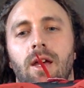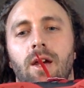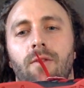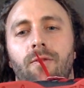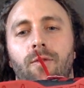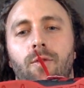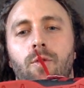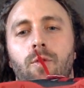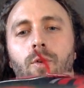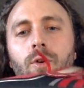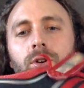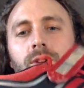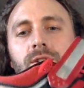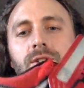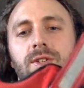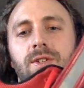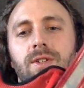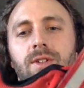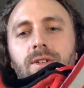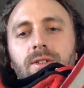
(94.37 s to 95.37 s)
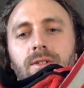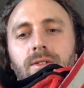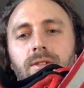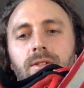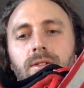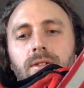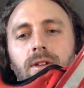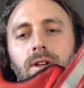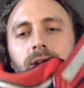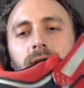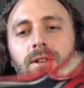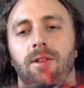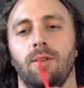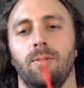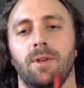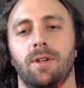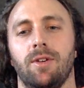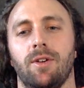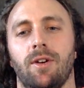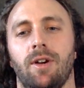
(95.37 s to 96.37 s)
Of course, uh, it's a
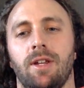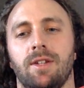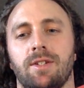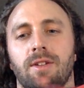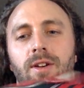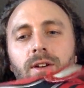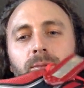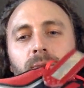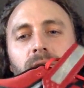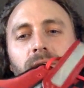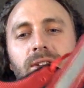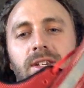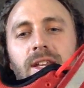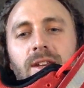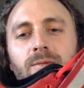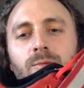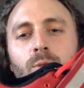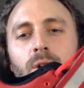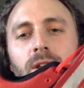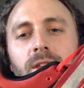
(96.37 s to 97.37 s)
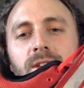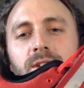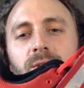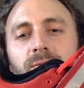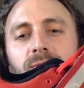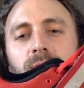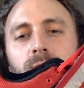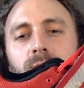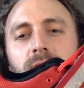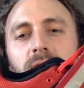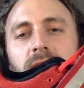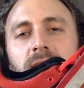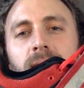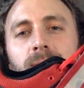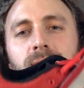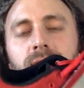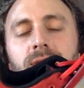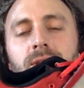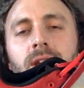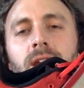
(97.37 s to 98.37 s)
little bit dirty, so I, I did wear these a few
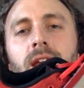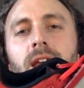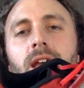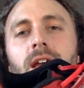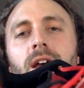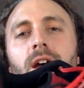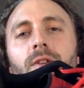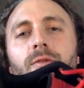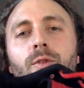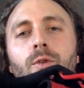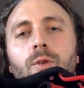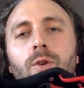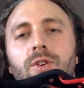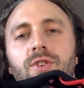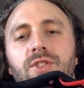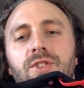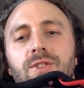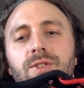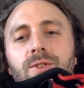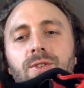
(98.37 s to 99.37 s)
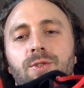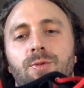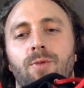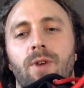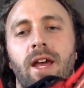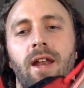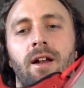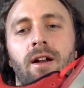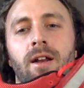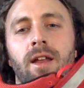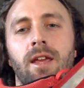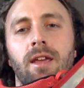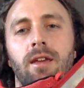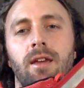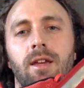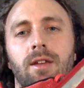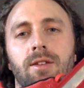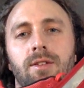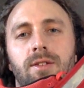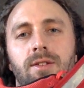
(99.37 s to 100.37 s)
times. Of course, there's red on it.
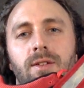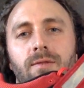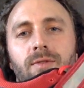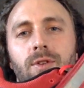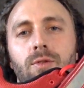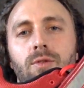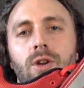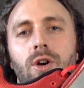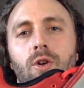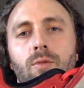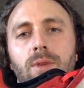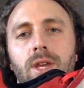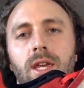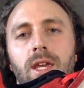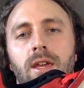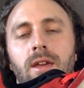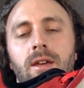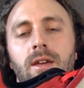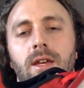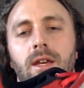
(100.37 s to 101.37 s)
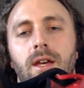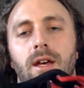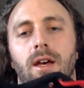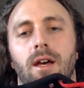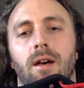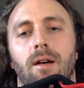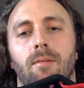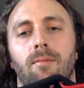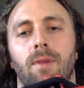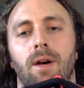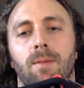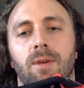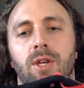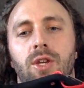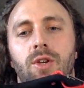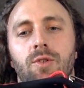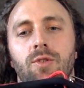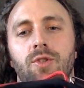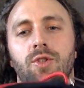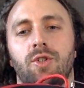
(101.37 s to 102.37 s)
As if you know me, um, I'm a
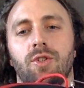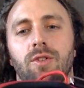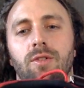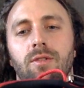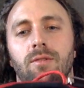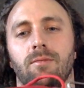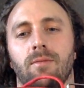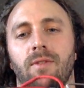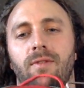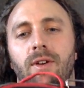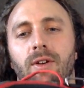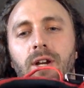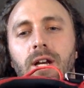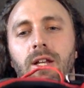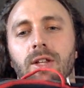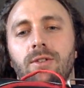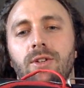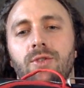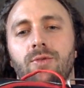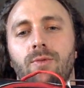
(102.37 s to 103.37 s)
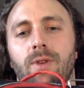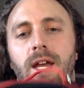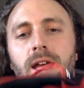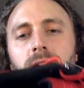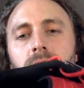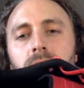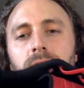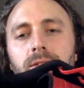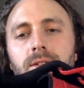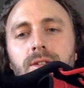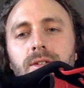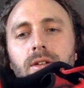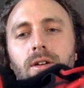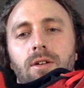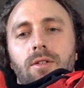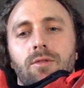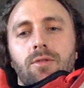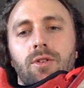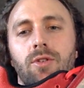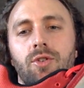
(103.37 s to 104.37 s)
huge, my favorite color is red.
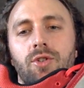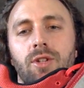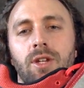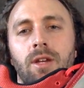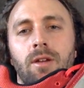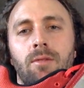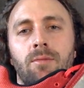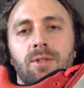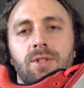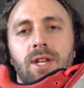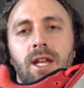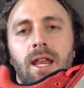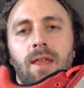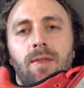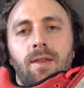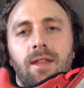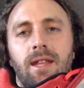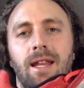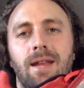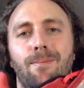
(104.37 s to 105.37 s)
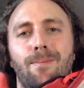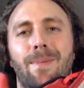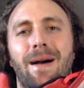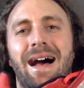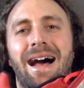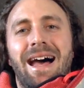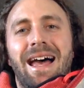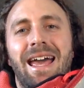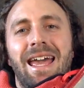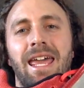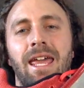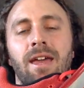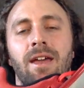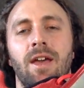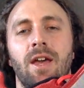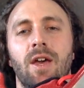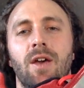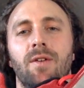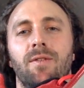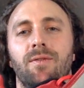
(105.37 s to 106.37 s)
So usually almost anything that I buy,
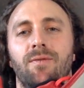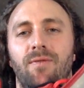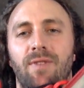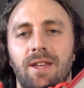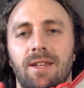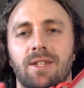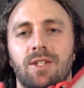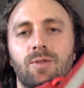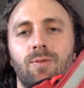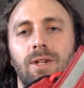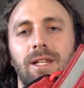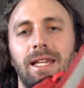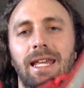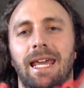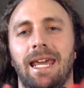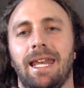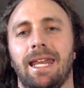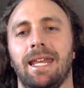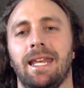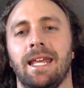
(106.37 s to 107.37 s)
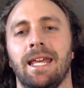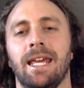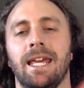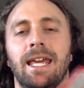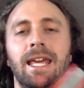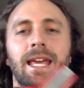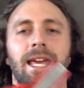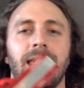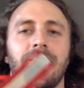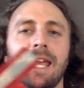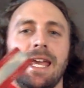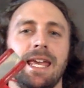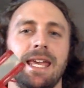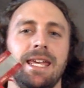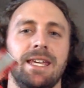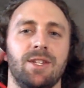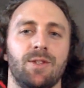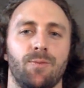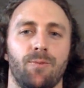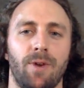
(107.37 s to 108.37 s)
fitness related,
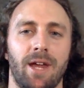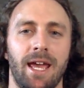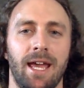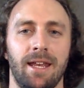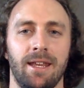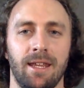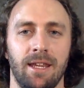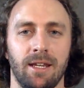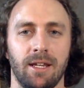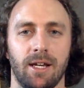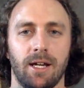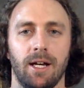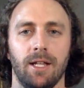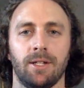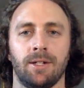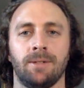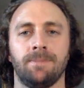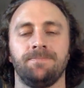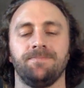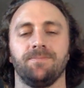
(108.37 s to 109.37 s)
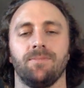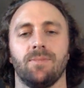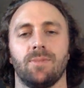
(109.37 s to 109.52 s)
is red in color.